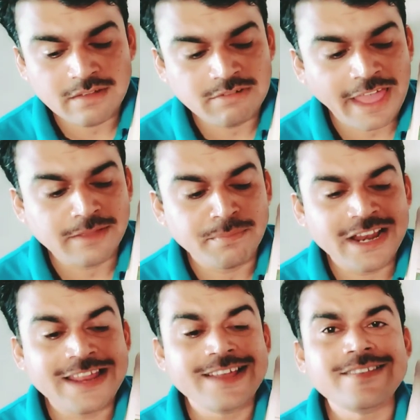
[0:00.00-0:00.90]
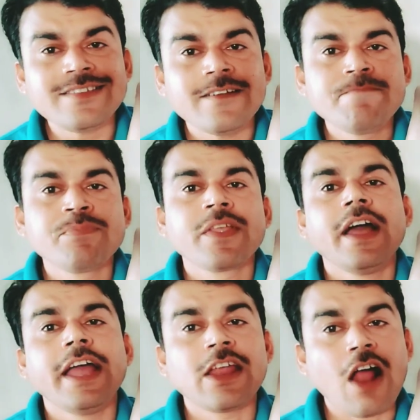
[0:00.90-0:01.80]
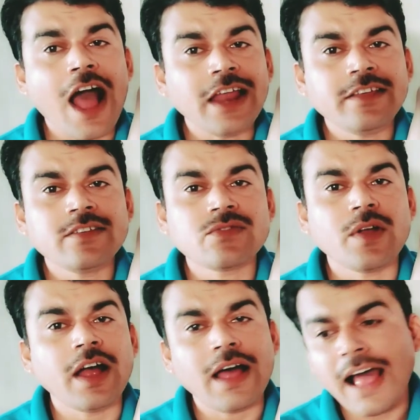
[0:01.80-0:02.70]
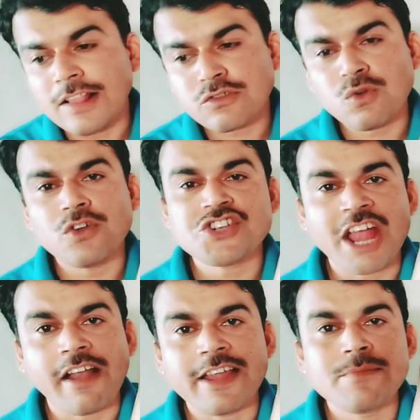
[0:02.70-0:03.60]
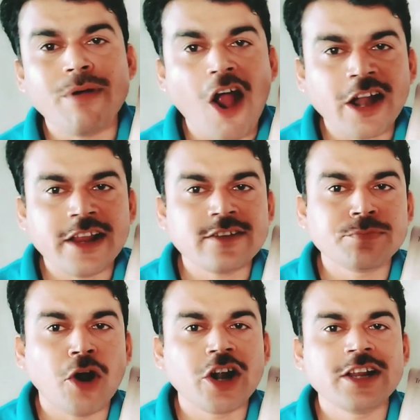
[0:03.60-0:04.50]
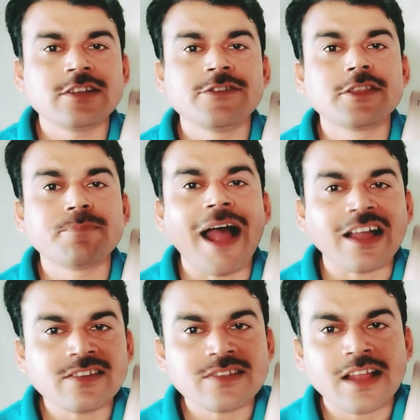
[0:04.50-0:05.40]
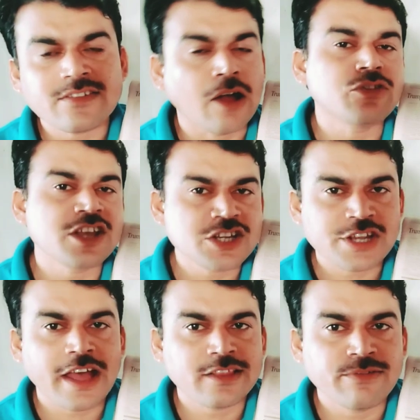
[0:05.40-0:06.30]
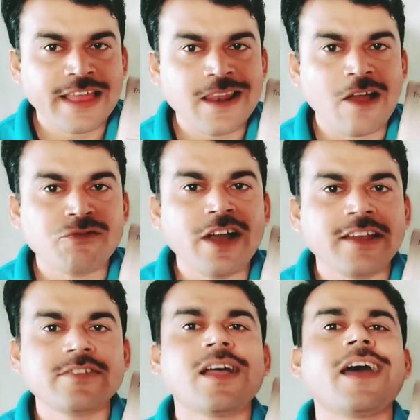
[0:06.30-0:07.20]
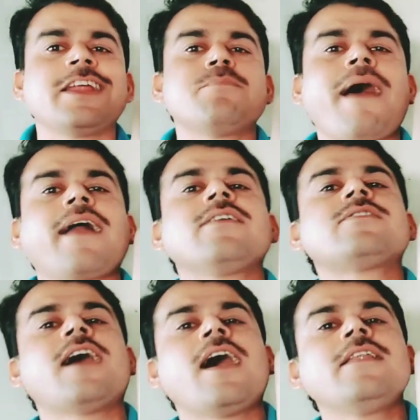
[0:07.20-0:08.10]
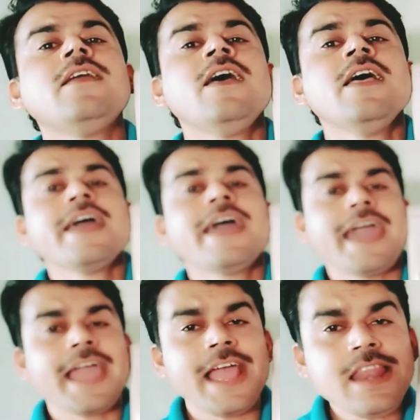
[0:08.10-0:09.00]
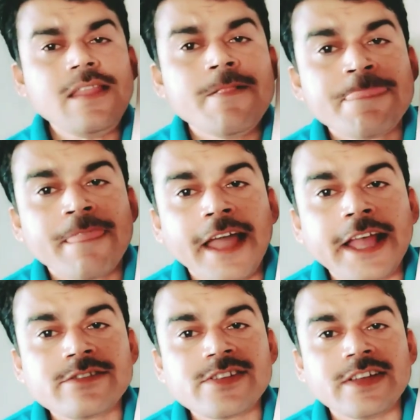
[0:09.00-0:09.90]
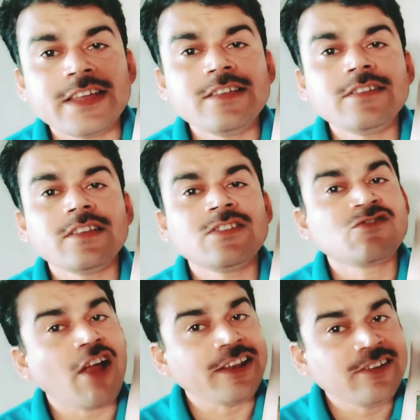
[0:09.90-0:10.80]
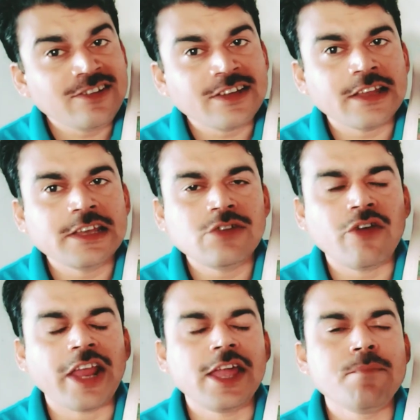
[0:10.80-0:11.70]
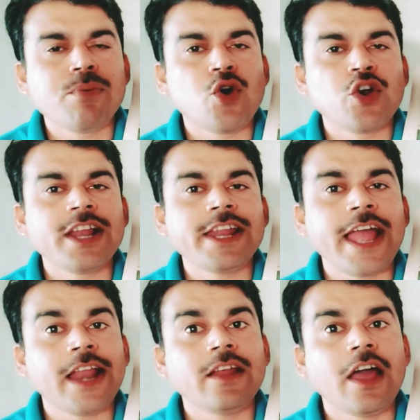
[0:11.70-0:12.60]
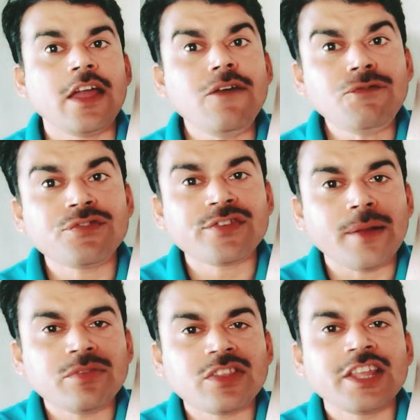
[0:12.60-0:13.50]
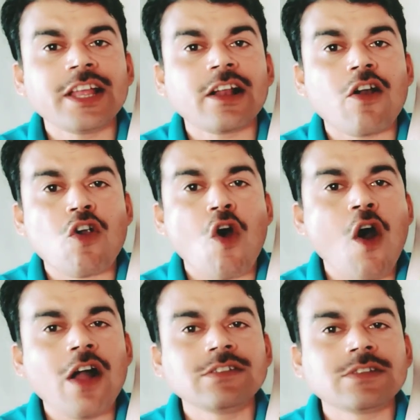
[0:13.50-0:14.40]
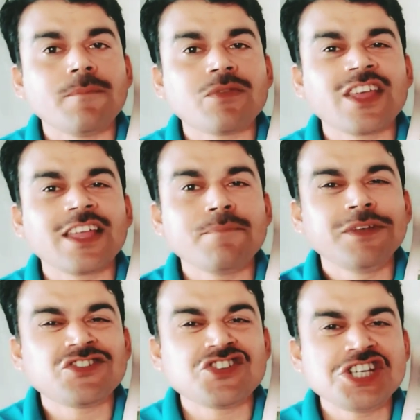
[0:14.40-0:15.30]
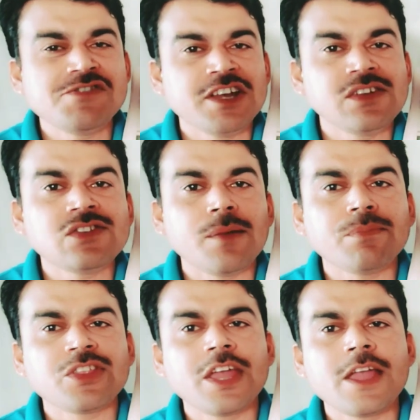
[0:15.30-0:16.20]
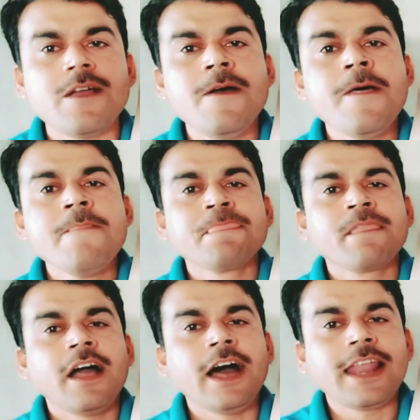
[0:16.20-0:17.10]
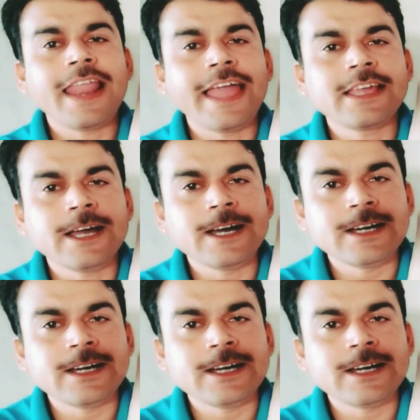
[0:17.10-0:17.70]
like Middle East. Iran is also sharing its borders with Pakistan, South Asia as well, Afghanistan and Pakistan, and it is strategically very important. And if something wrong, something mischievous, something like